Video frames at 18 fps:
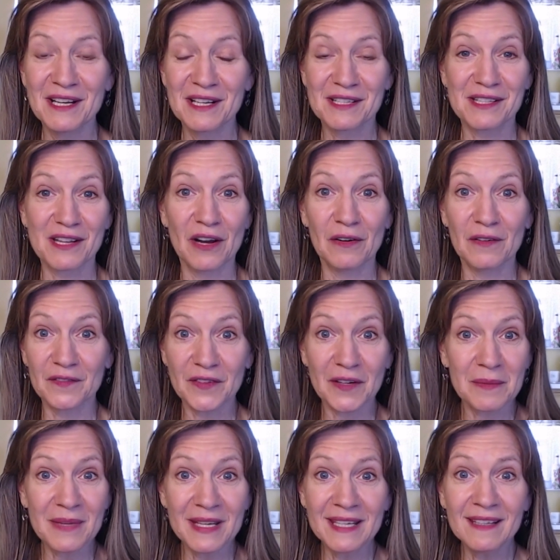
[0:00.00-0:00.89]
So for
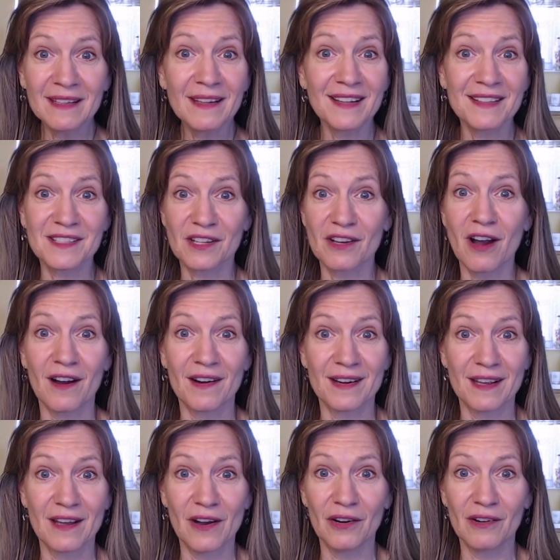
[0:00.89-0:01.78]
me, it's
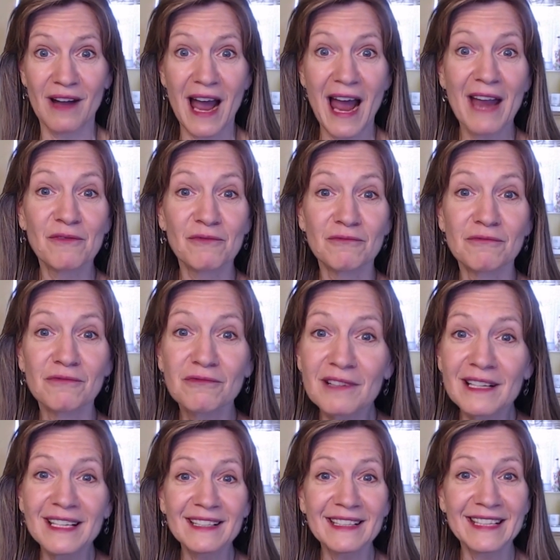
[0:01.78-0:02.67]
cardio. I
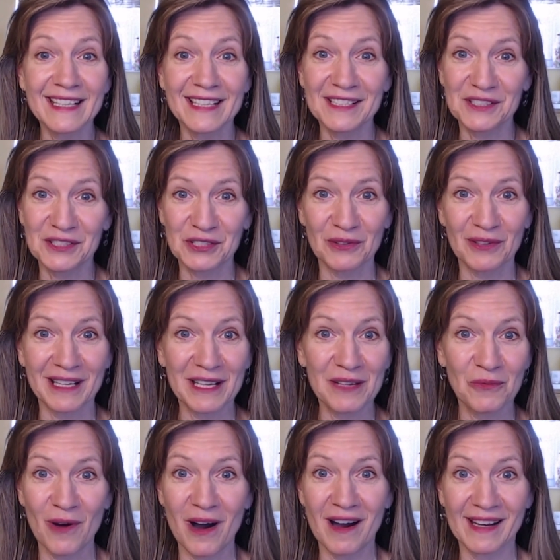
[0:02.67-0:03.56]
really enjoy
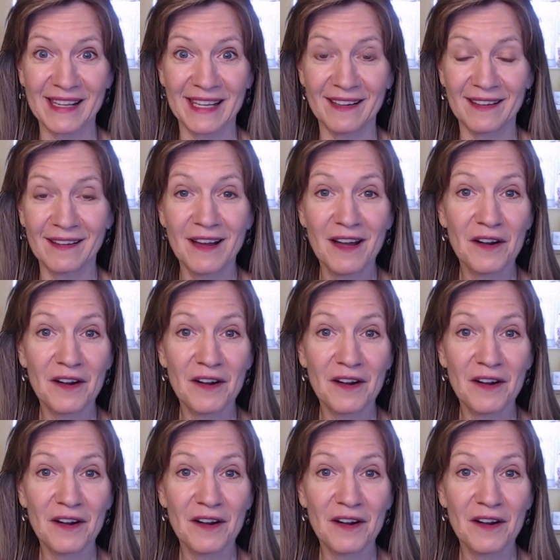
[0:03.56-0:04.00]
walking.